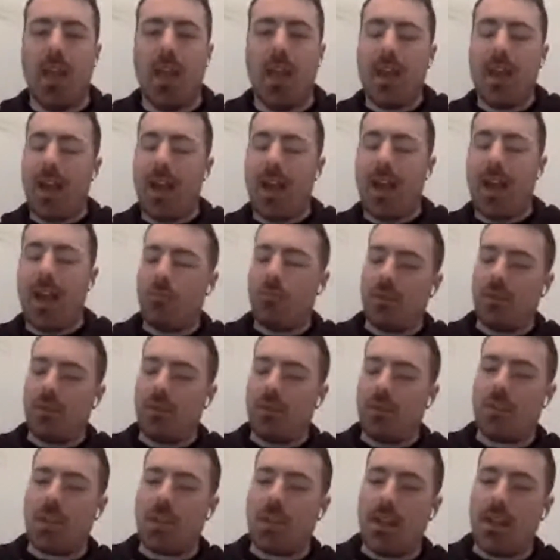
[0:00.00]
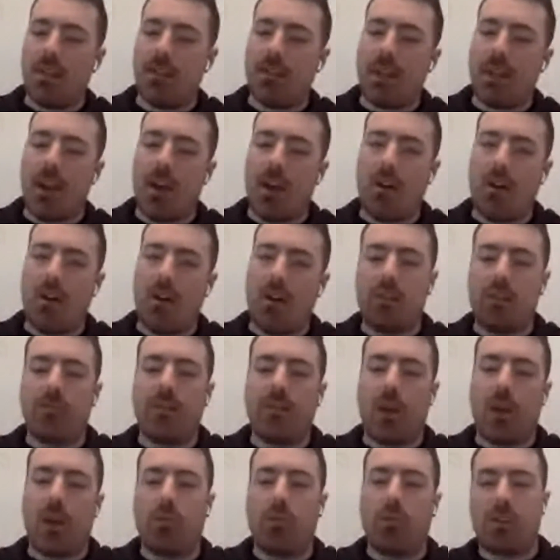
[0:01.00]
And how do you understand how all
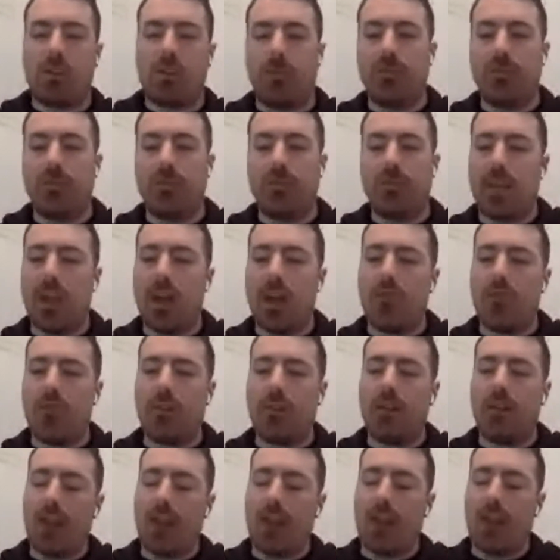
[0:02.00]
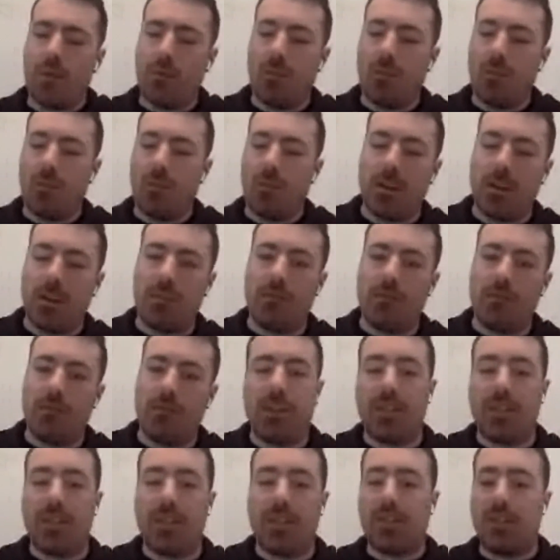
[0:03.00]
of that work comes together, and where it
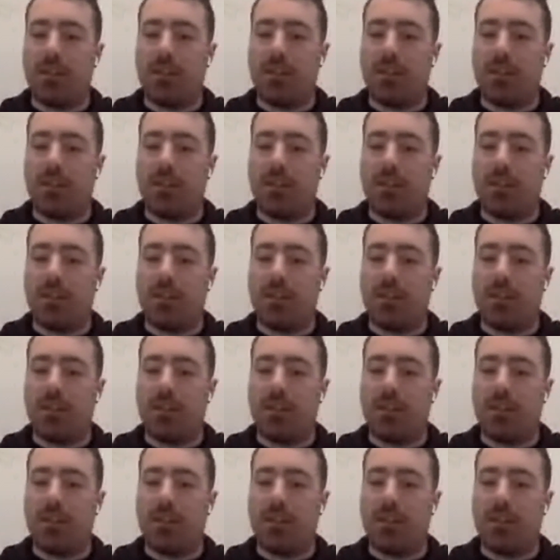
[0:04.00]
conflicts,